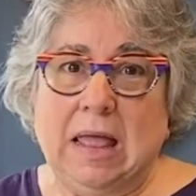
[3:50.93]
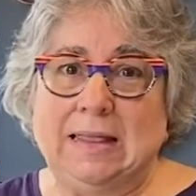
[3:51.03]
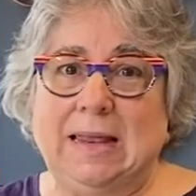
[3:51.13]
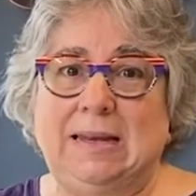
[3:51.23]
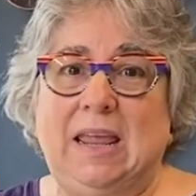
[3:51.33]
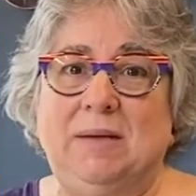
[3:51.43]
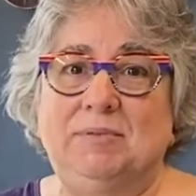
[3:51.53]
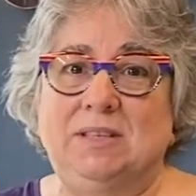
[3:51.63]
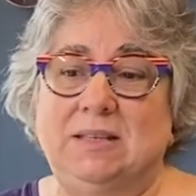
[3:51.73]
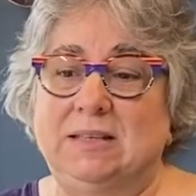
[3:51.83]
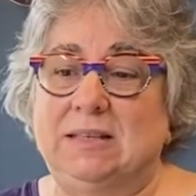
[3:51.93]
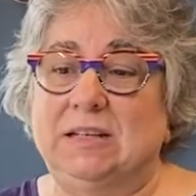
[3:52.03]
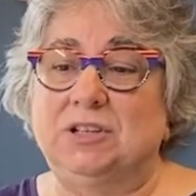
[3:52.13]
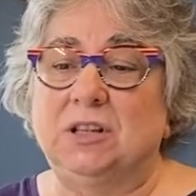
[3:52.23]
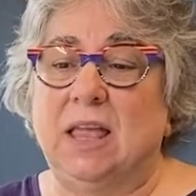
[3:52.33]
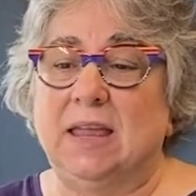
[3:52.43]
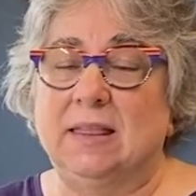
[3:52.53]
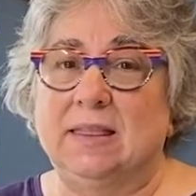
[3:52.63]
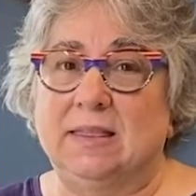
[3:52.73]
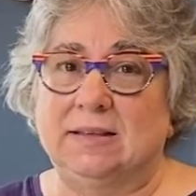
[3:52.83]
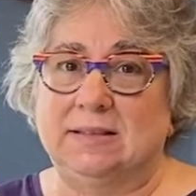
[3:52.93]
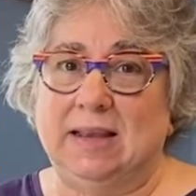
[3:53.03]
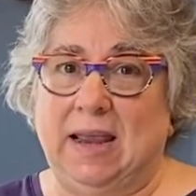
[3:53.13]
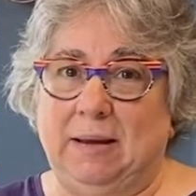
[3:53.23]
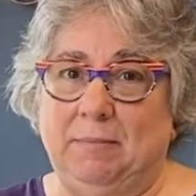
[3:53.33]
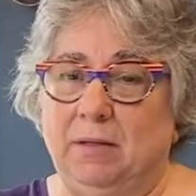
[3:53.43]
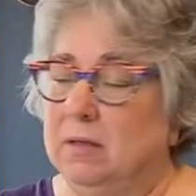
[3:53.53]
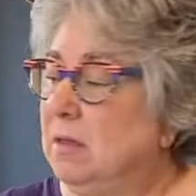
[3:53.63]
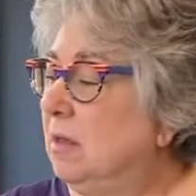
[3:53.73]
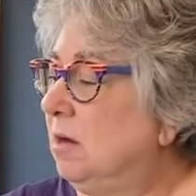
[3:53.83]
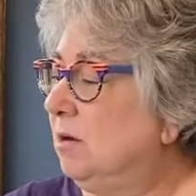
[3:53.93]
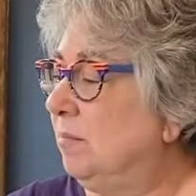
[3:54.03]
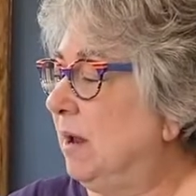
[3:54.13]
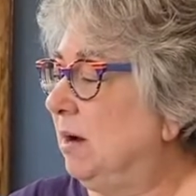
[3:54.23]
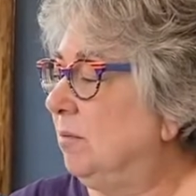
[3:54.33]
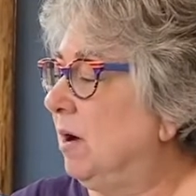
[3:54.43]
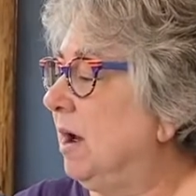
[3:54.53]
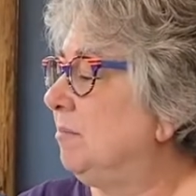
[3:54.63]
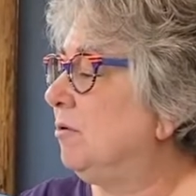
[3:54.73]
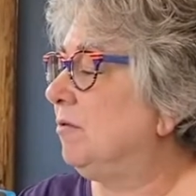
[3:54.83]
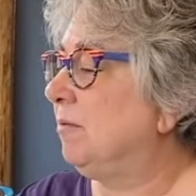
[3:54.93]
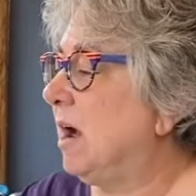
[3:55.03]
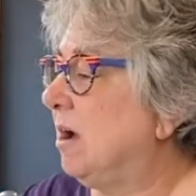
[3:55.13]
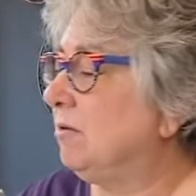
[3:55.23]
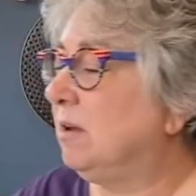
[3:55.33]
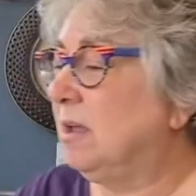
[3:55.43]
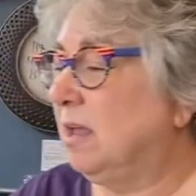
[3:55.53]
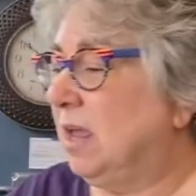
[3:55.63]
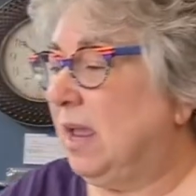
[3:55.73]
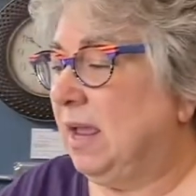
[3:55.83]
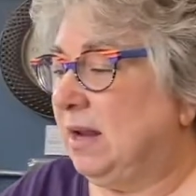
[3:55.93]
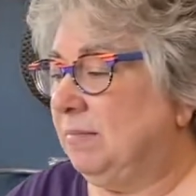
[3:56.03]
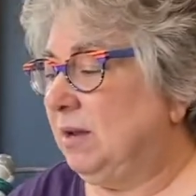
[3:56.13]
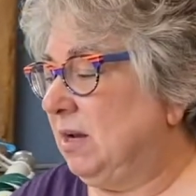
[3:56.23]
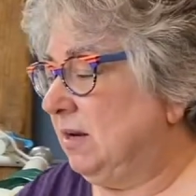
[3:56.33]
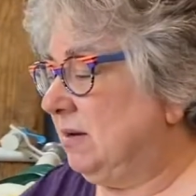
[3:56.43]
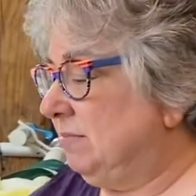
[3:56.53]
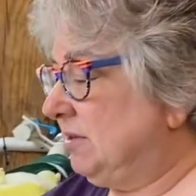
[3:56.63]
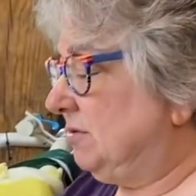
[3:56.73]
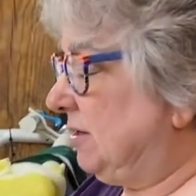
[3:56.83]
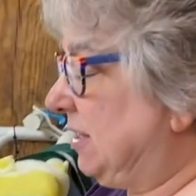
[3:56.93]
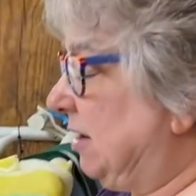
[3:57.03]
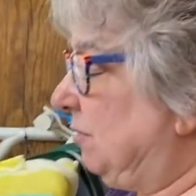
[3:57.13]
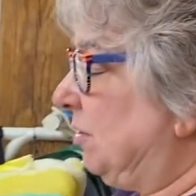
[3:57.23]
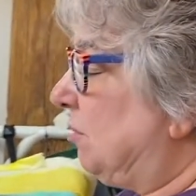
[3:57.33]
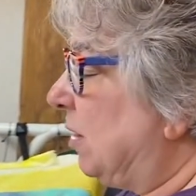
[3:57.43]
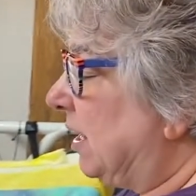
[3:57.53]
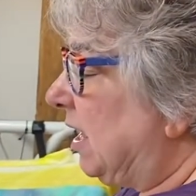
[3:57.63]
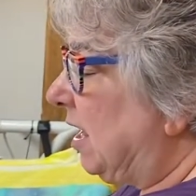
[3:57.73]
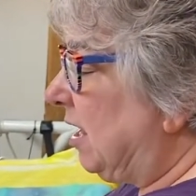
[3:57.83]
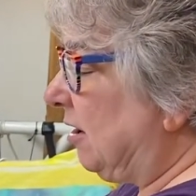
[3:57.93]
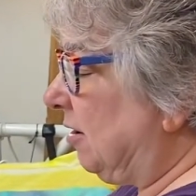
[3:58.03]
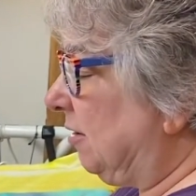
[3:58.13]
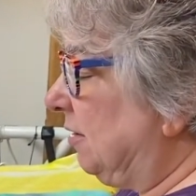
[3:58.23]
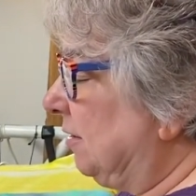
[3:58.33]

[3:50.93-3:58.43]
that keeps the stitch length the same, no matter where I move around. And I'm going to demonstrate that real quick here.